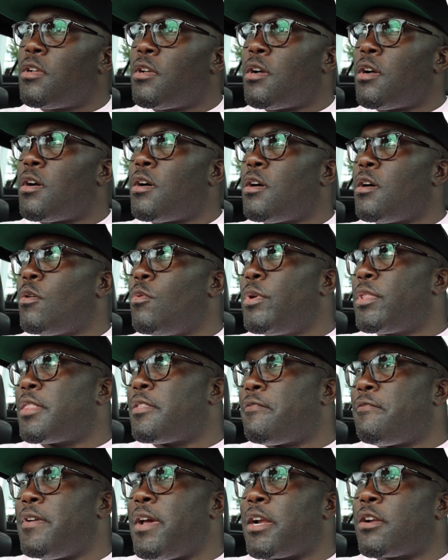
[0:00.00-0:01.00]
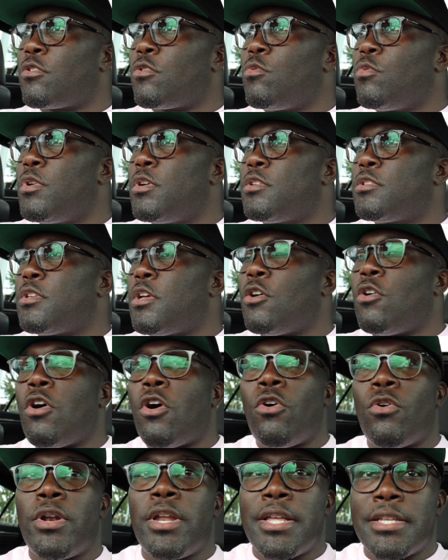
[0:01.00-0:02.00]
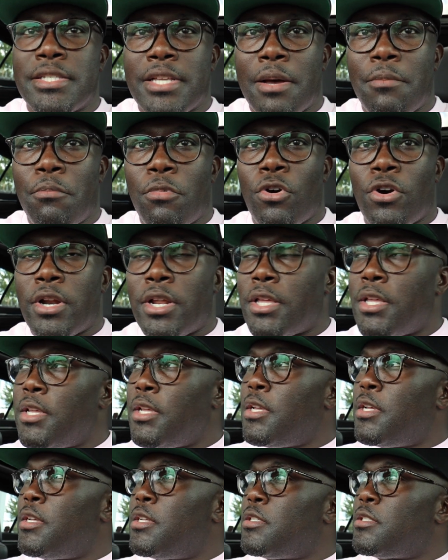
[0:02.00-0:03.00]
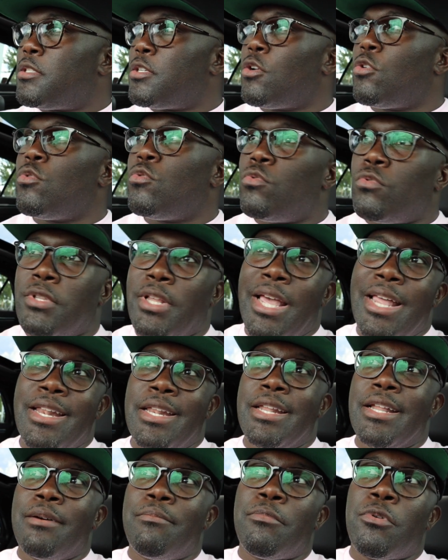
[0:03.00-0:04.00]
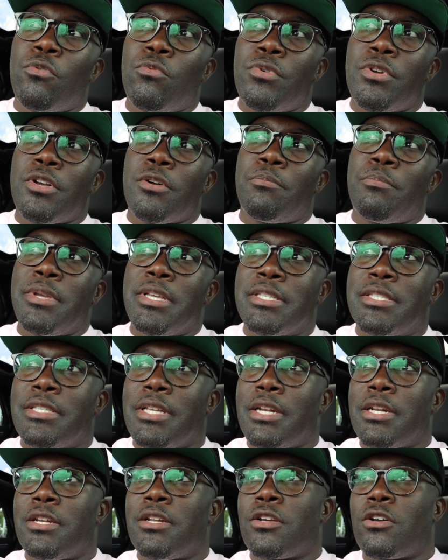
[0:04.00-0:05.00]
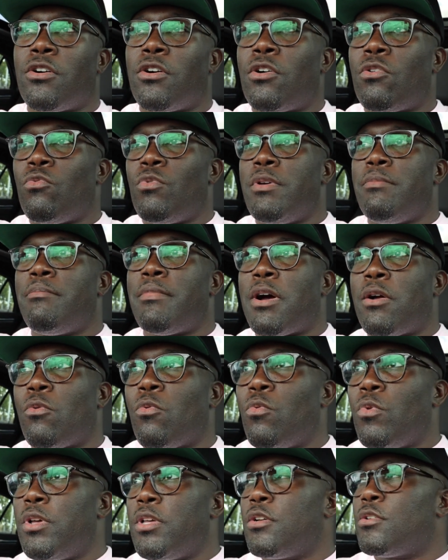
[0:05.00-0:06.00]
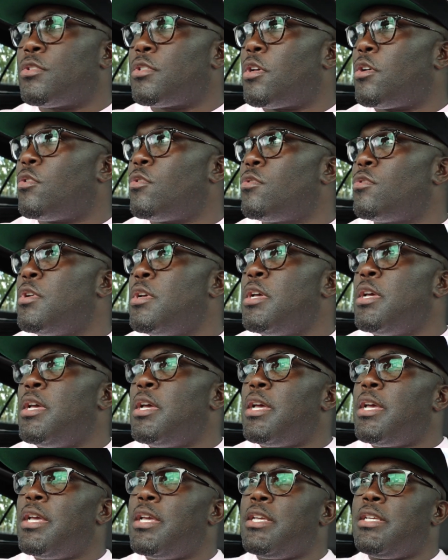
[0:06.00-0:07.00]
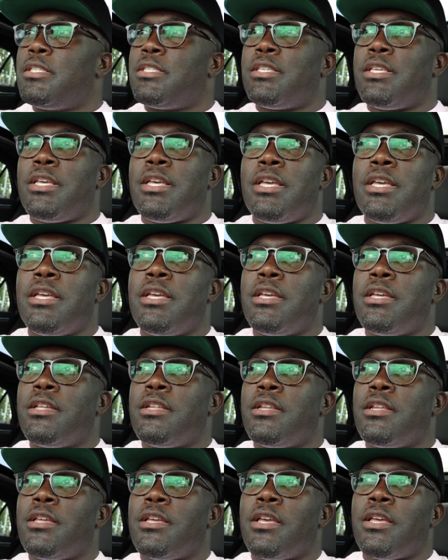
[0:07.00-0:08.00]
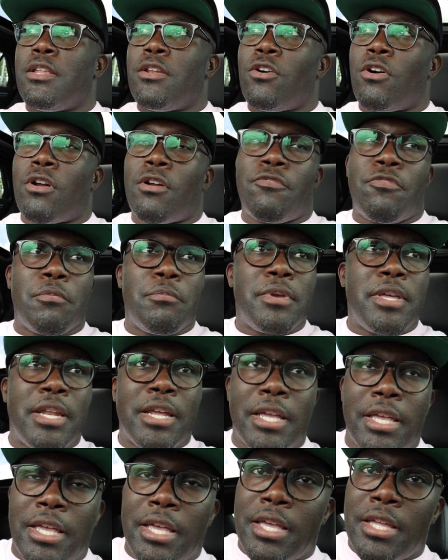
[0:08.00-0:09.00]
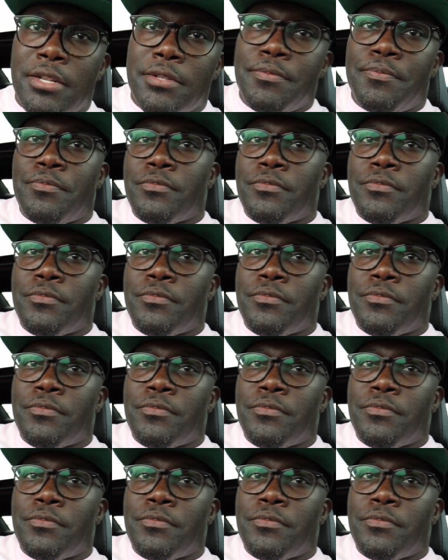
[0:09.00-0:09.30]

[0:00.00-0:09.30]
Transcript: uh, with the factory wheels on, only as I bought it. So that number will be selling the car with my wheels on he said in order for me to get